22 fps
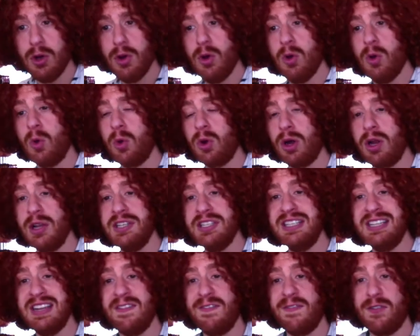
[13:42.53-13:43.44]
or on
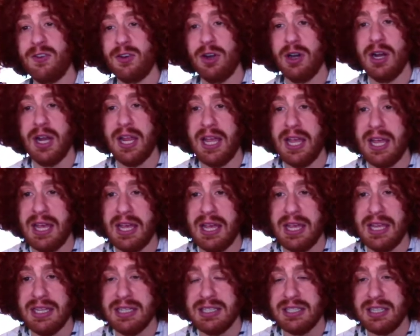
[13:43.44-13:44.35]

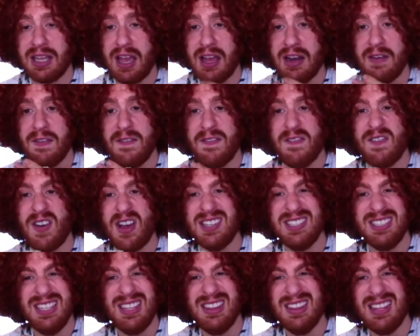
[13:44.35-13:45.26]
different kind of
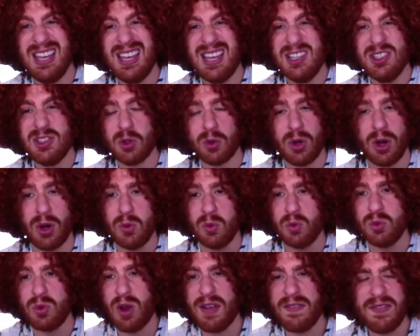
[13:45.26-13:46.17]
fuzzy things or on
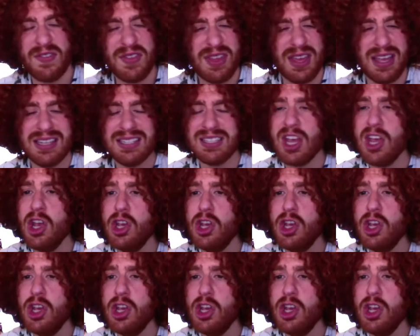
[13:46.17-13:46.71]
rough things.